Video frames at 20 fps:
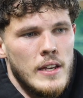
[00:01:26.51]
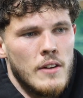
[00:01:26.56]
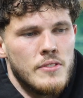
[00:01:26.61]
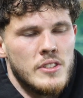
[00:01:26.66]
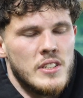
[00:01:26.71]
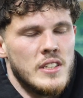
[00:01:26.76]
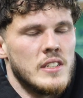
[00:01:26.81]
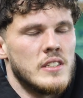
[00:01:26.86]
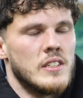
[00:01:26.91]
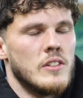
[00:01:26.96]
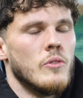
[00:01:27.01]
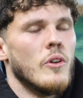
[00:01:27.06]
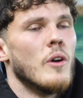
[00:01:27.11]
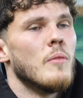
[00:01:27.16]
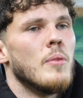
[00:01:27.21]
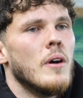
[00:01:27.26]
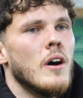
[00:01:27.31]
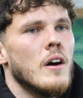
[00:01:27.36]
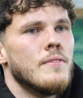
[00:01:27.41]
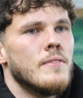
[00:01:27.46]
Obviously, it's still
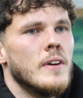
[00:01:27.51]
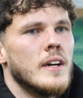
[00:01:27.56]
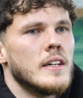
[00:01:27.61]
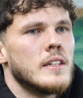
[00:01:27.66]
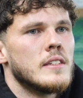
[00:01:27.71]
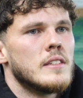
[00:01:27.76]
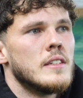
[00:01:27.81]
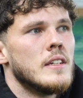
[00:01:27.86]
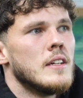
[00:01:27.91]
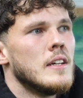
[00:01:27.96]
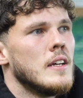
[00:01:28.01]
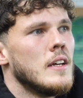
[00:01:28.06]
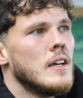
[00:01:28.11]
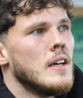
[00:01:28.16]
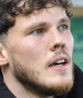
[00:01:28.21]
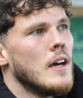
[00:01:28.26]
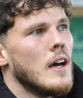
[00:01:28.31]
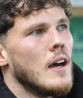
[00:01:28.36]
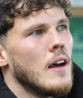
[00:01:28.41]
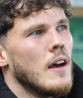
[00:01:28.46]
not perfect,
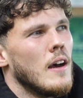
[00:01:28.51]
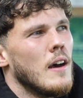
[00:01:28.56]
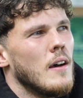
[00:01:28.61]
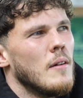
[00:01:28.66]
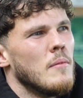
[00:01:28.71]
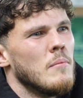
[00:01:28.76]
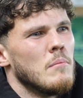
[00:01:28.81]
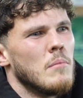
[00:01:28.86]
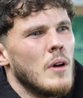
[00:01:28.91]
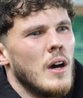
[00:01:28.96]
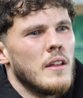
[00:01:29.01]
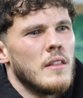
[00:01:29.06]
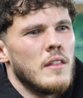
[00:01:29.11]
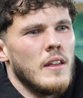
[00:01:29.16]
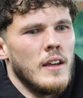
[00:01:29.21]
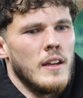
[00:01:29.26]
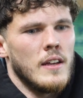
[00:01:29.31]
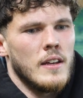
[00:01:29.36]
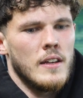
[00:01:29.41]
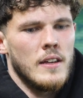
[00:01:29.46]
but I
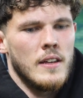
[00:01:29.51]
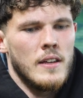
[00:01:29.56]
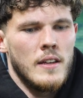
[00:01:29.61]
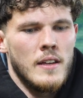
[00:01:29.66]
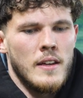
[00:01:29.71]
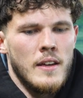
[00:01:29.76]
think